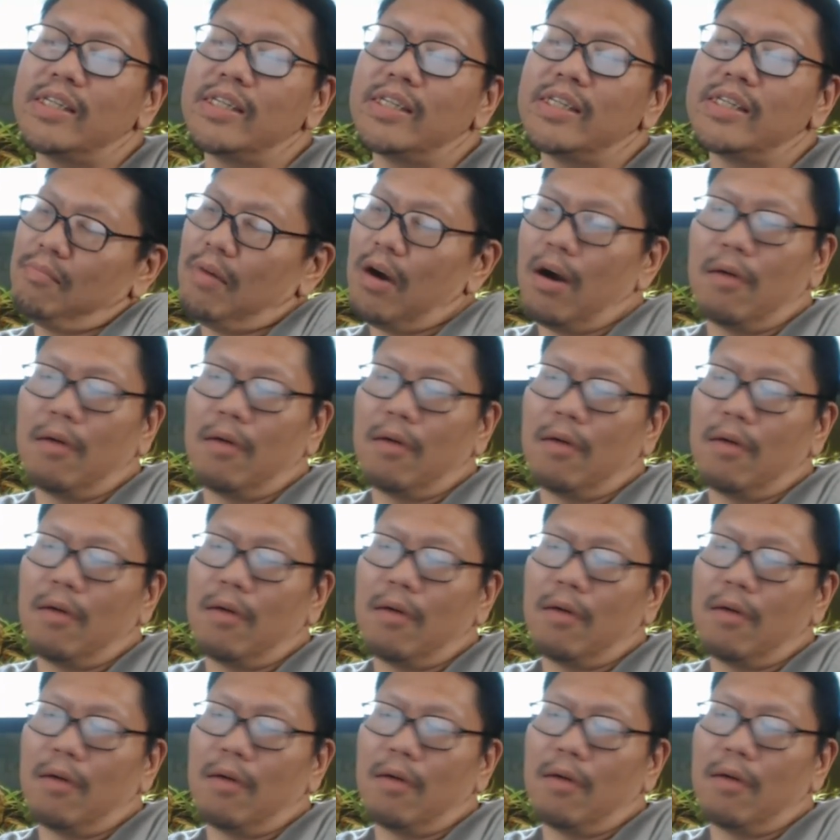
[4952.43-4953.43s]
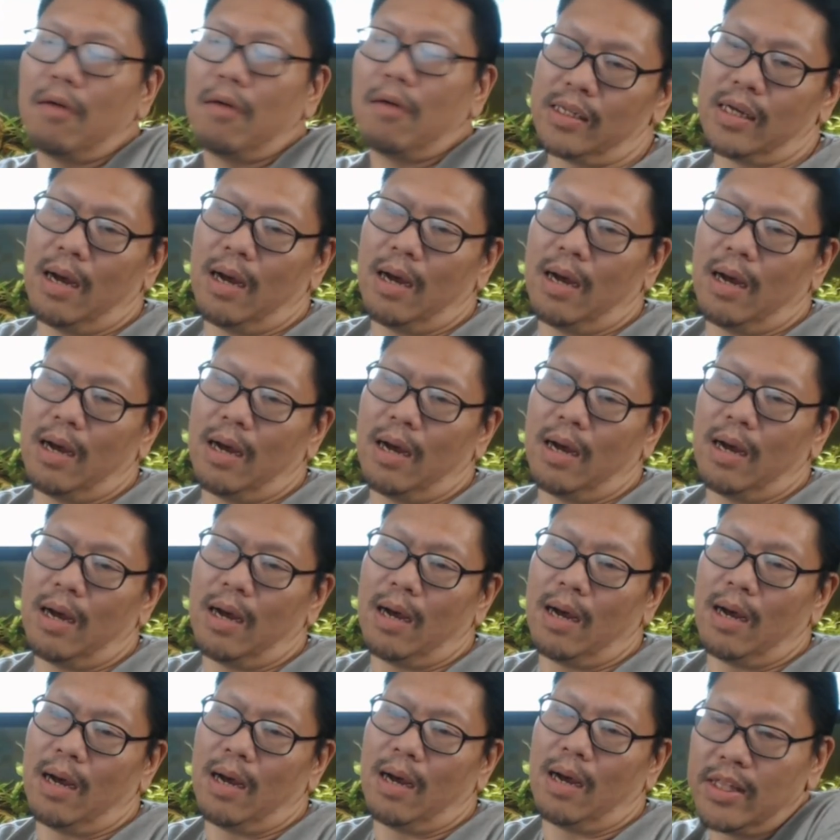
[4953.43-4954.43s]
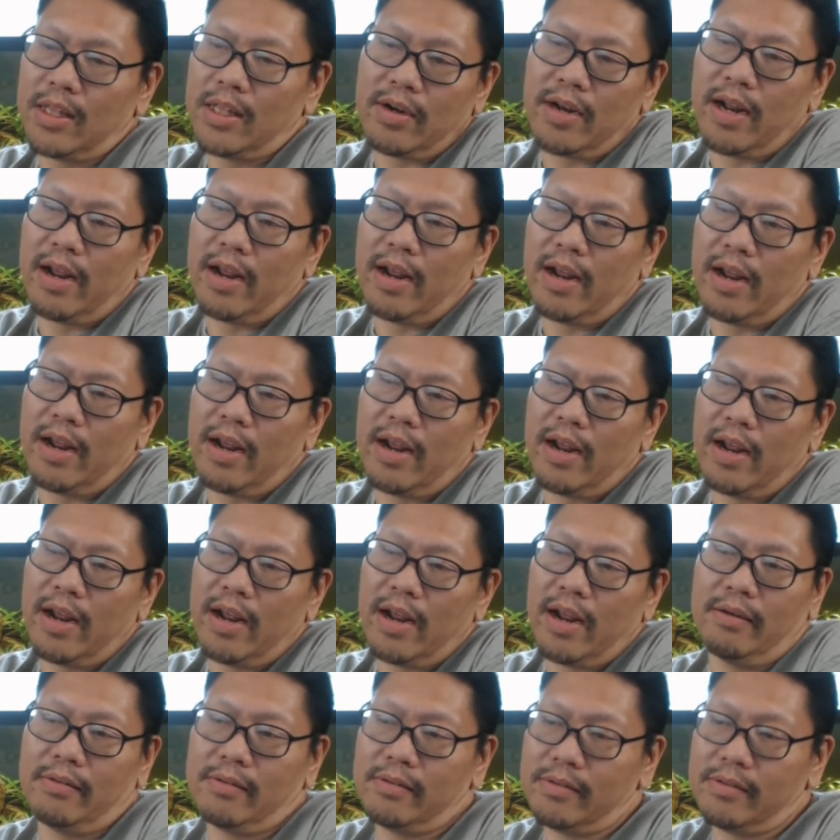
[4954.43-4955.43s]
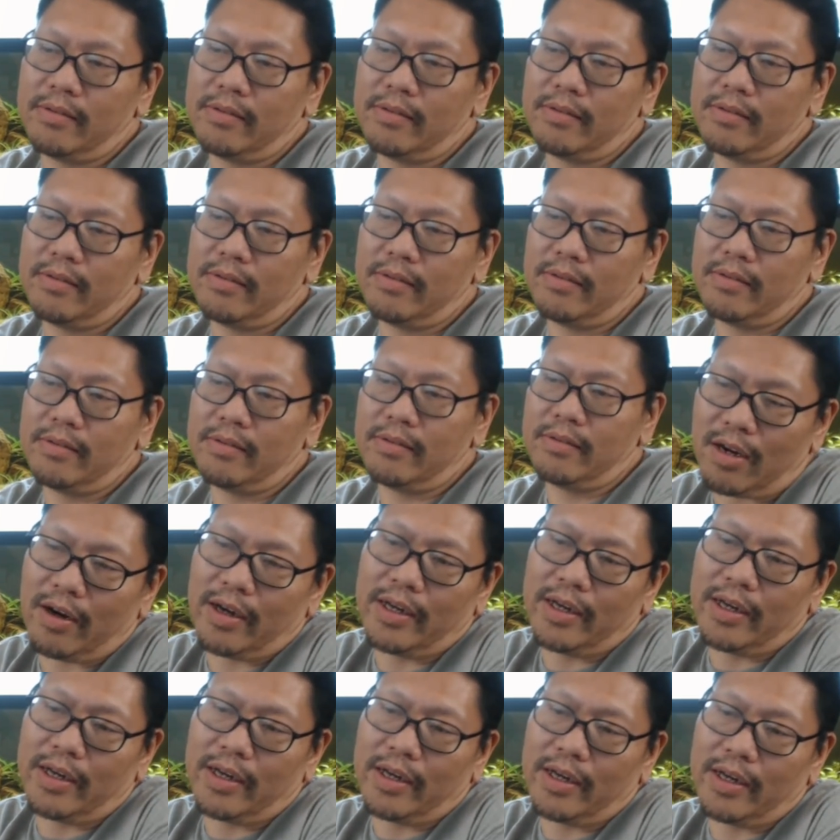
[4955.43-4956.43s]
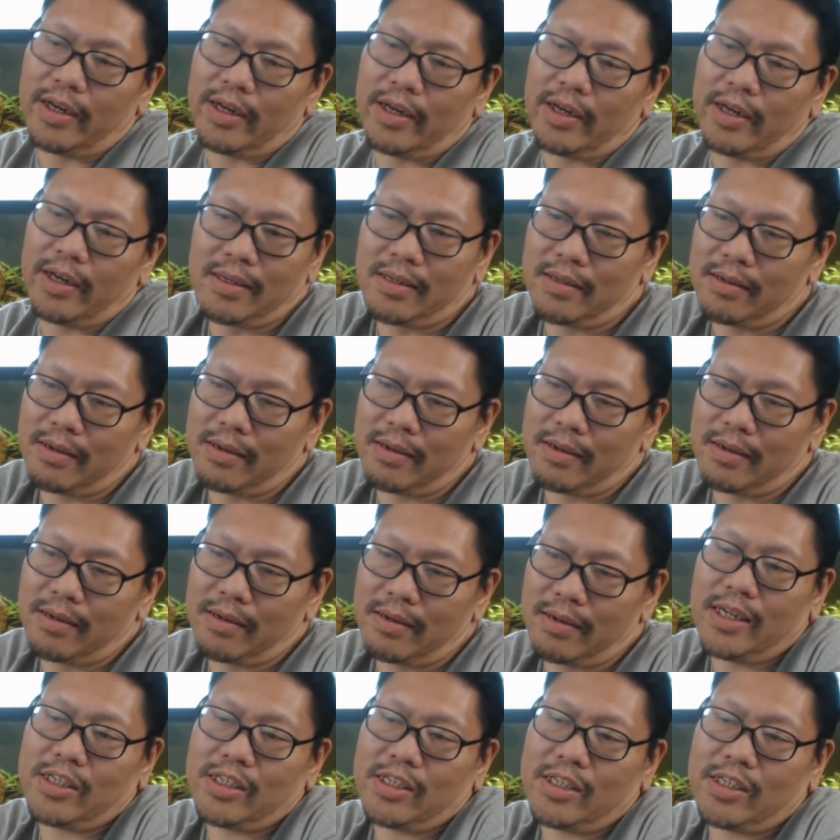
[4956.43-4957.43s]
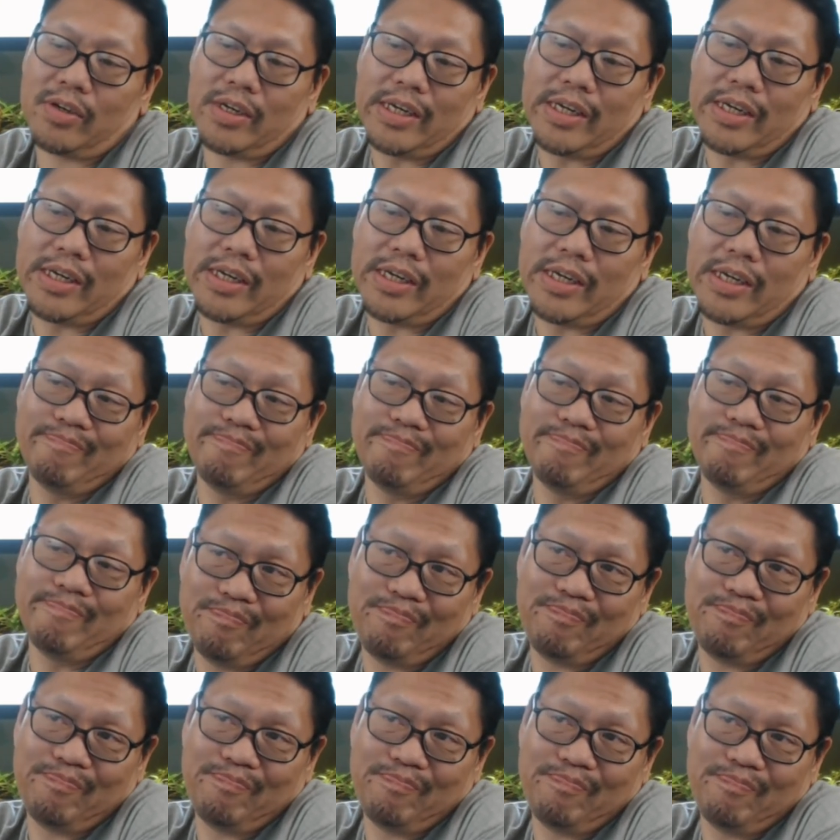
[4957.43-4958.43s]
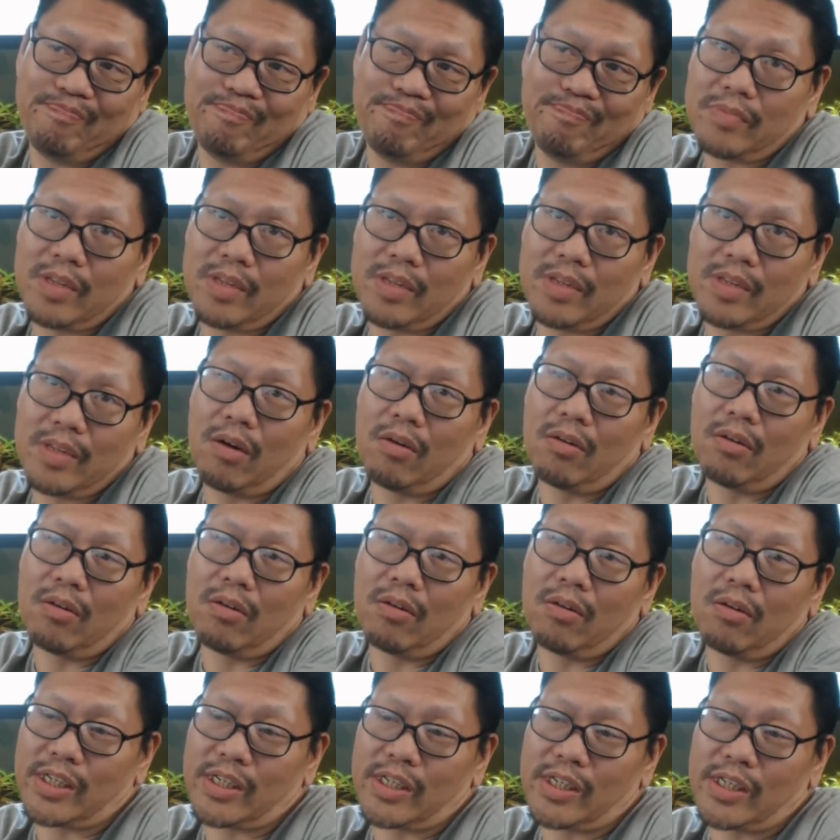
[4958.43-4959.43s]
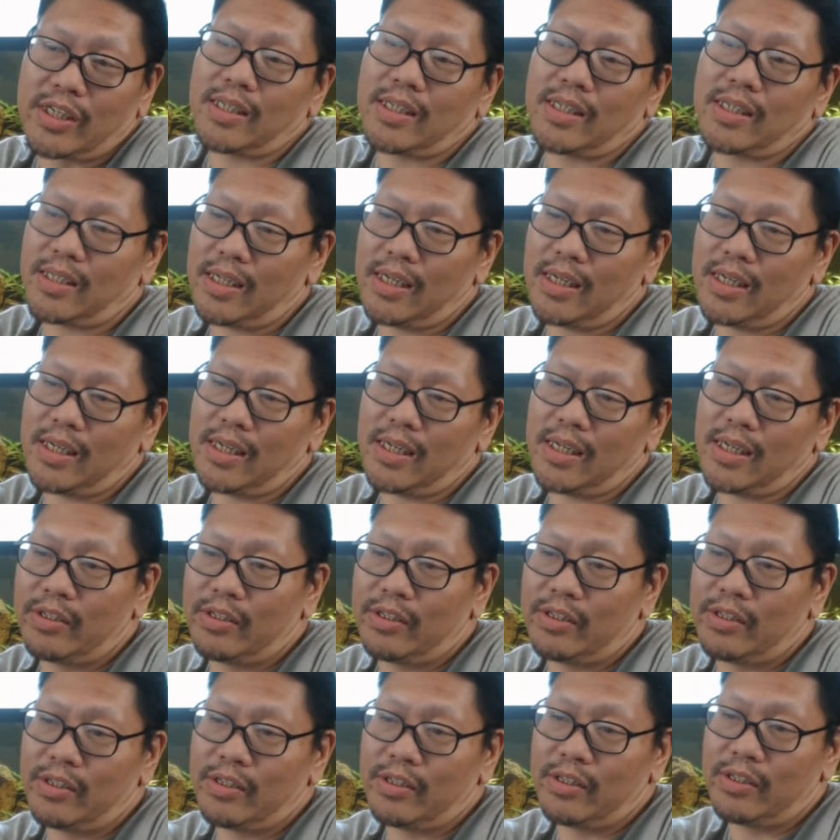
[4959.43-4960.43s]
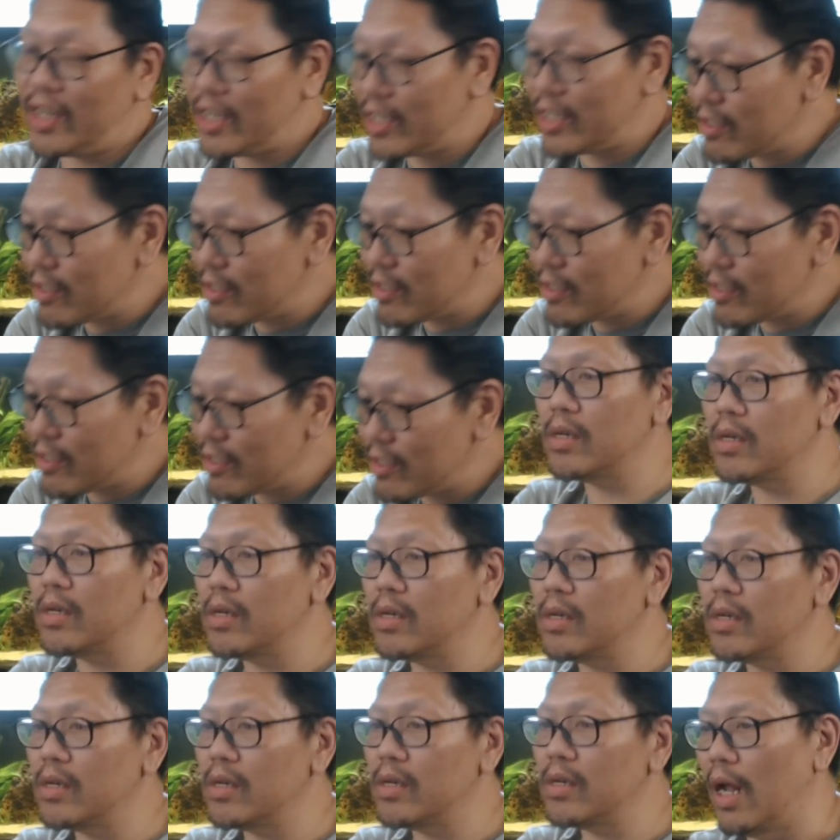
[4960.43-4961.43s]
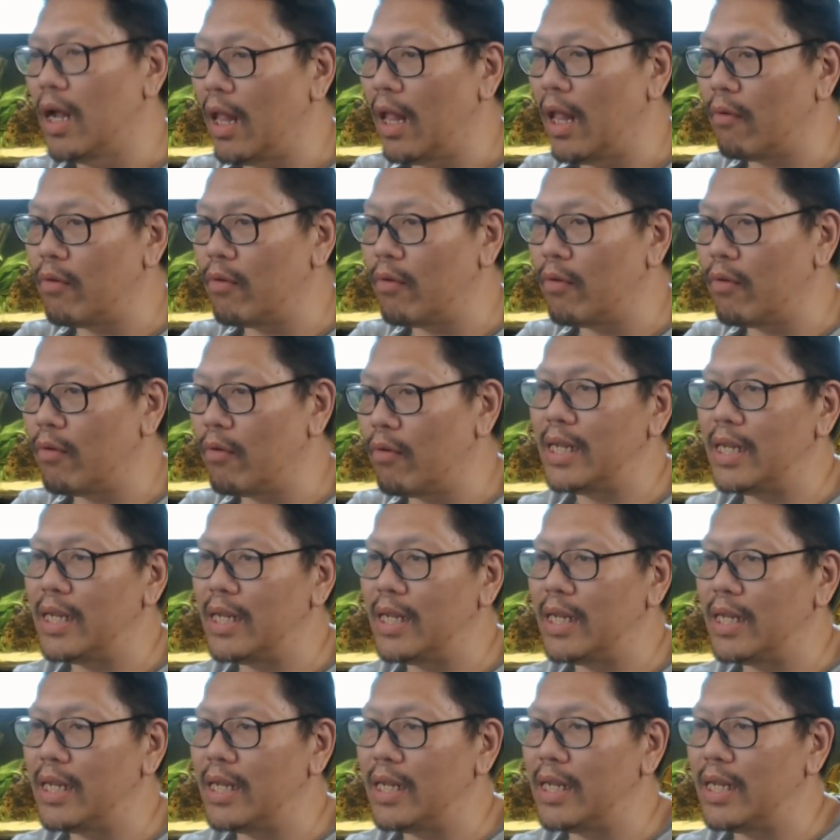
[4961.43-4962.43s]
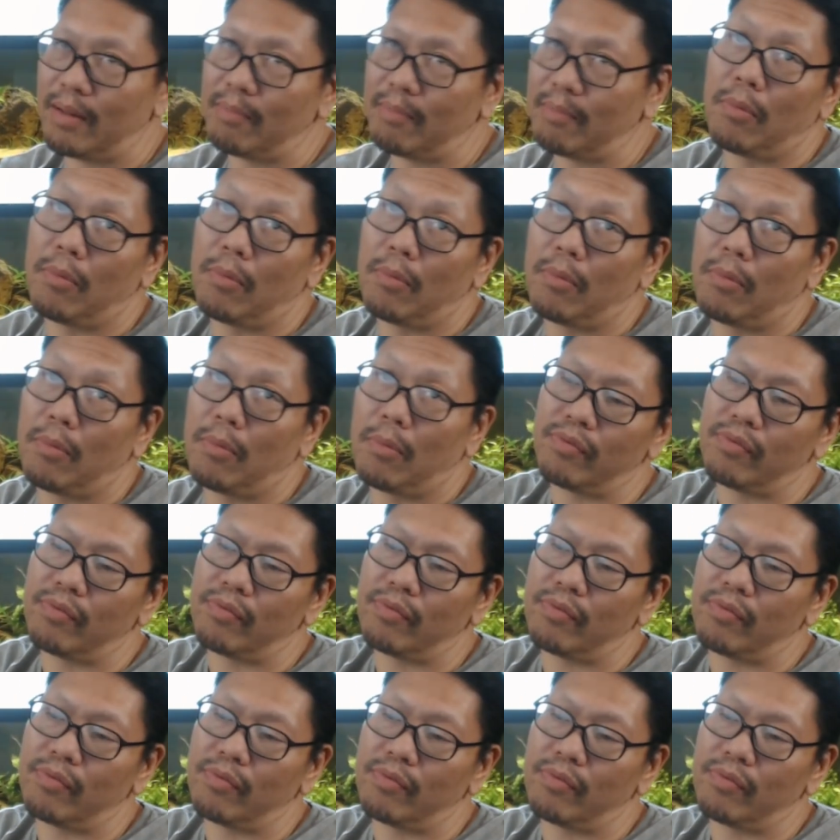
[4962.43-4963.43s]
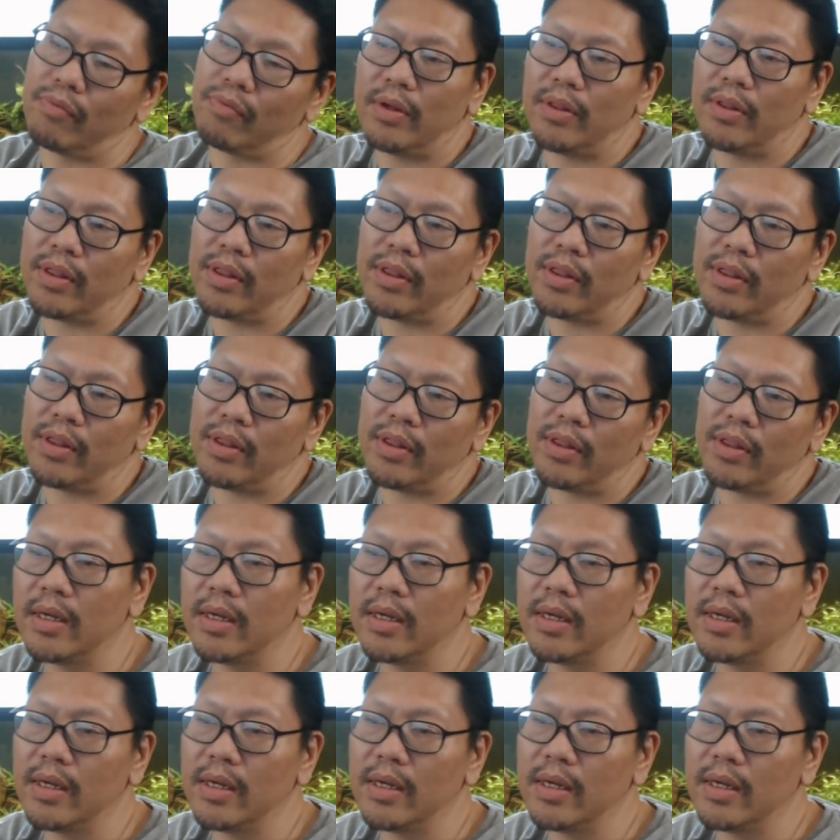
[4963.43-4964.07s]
Marvel's got it on top of DC. They're not, I mean, sorry, DC. I enjoyed, Justice League. It was fun. I like what they did with it, most of what they did with it.